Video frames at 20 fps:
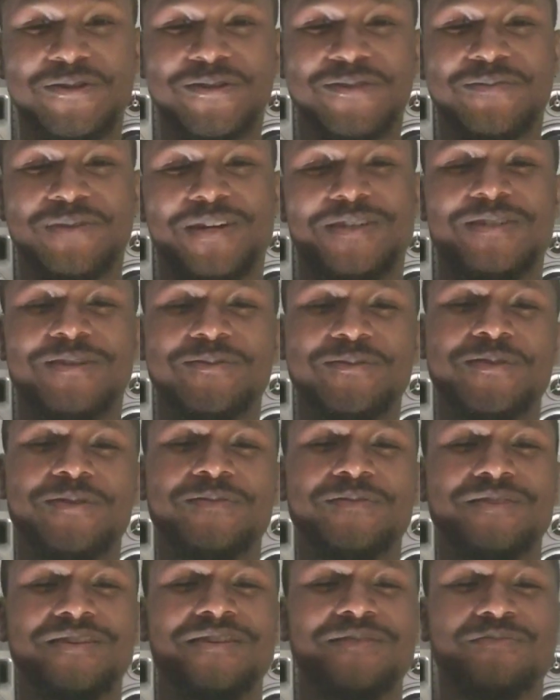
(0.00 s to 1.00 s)
to my
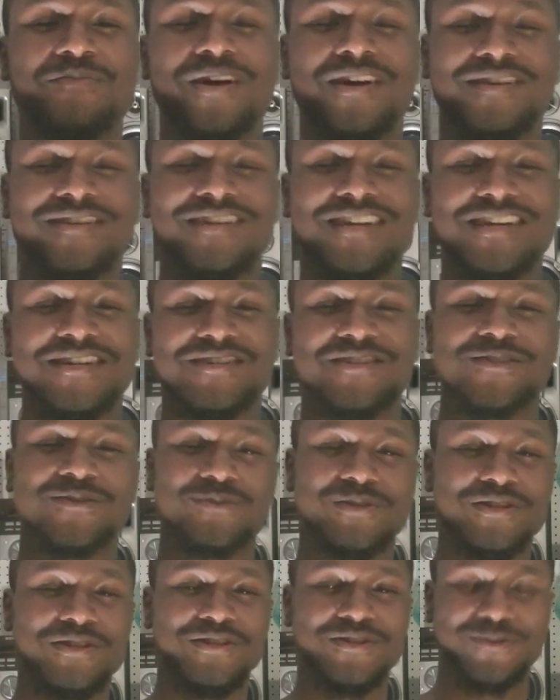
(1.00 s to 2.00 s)
WWE Backlash
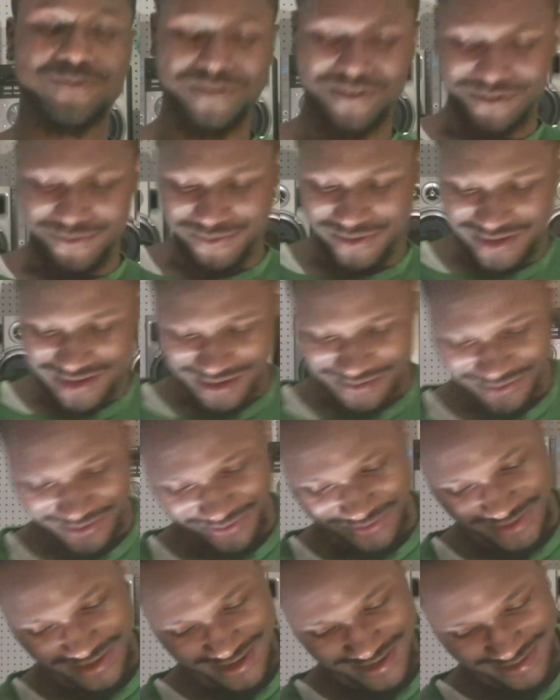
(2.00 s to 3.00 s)
2020 recap and
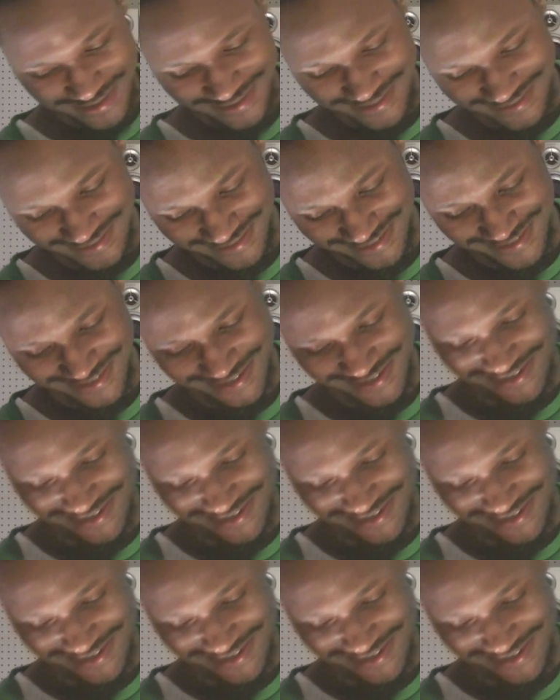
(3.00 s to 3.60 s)
reactions.